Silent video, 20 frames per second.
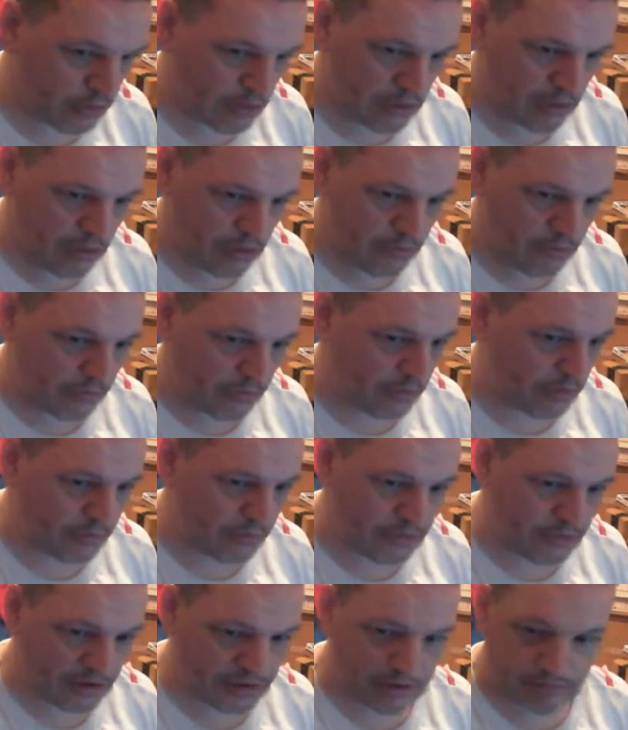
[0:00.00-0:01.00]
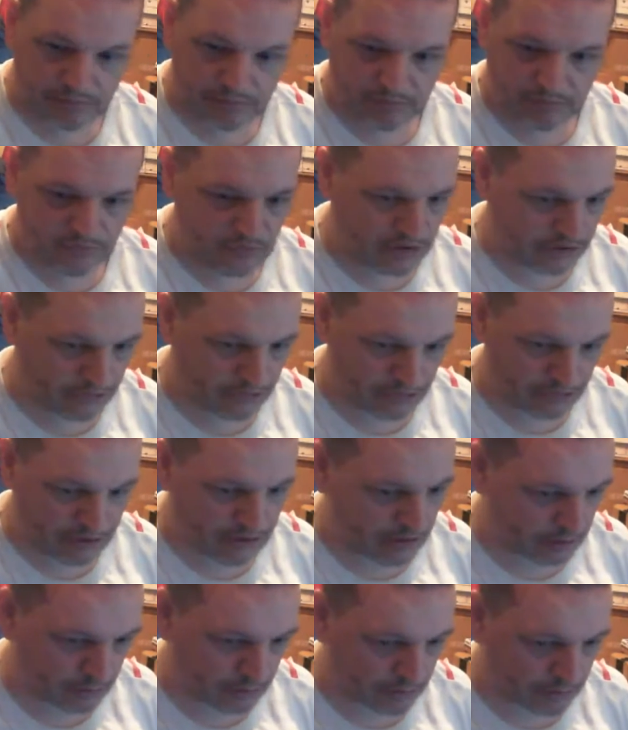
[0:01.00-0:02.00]
They reckon that no
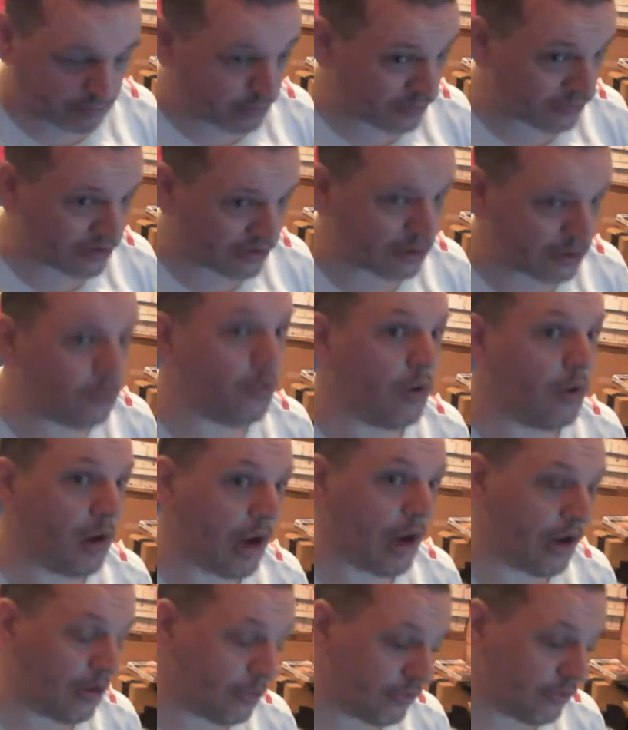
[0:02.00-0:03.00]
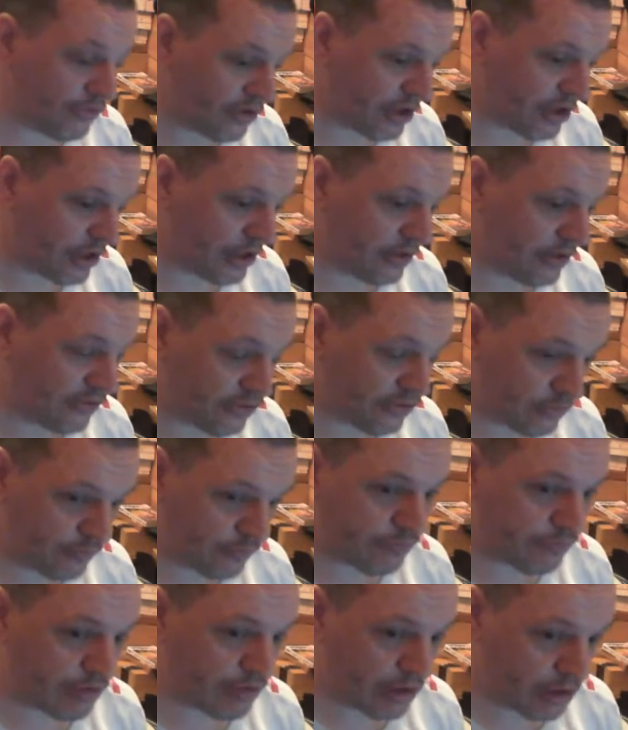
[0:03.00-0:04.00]
one was in, and I was in until 3
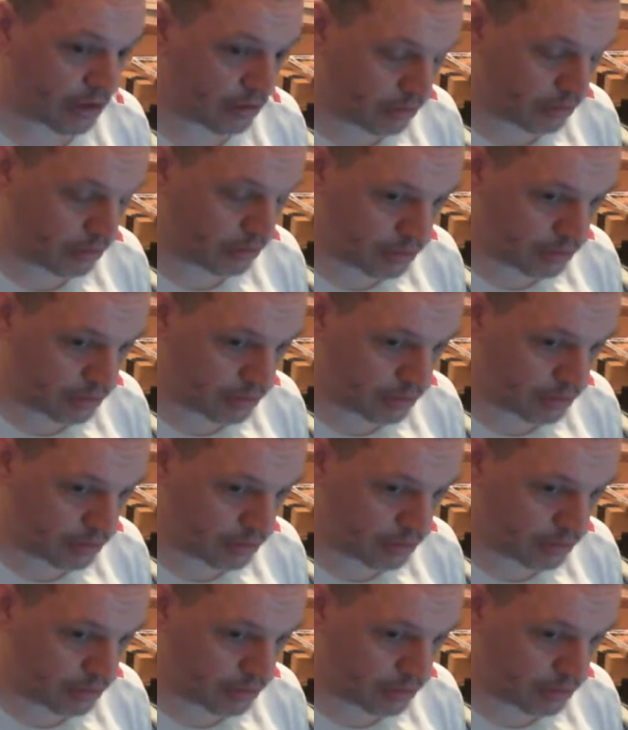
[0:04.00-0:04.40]
o'clock.